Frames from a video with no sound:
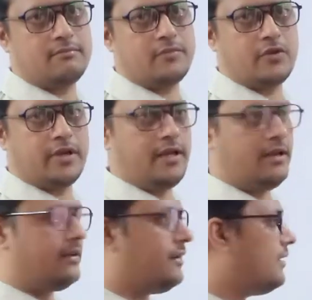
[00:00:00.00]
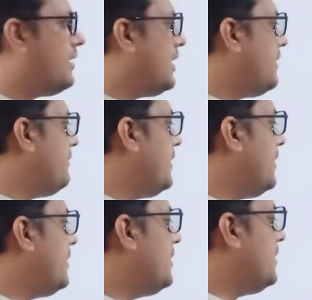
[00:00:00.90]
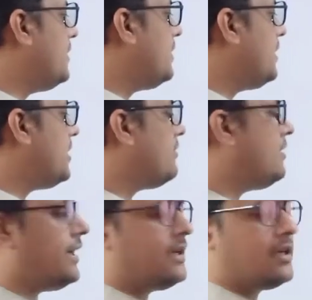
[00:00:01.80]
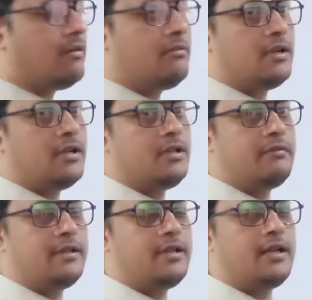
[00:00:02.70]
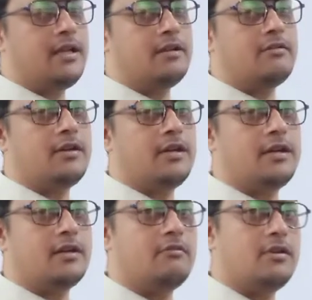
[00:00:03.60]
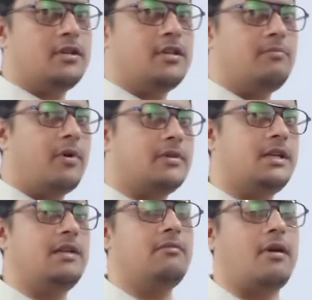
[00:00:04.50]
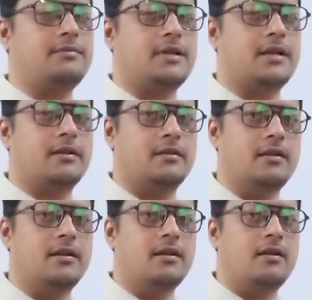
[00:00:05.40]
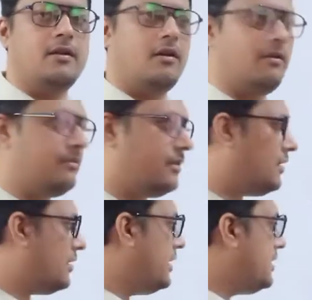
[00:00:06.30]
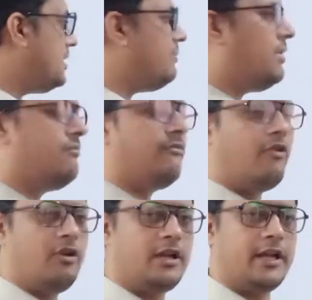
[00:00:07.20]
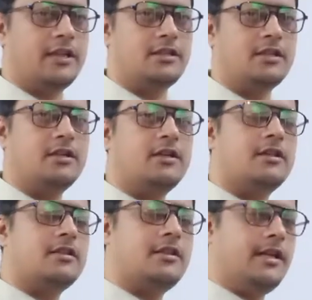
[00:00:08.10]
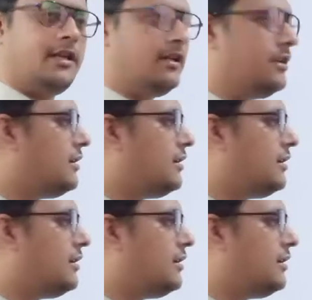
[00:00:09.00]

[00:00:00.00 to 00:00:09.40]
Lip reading: Okay, and when it will encounter when the electron encounters the positive half cycle of a DC beam voltage, then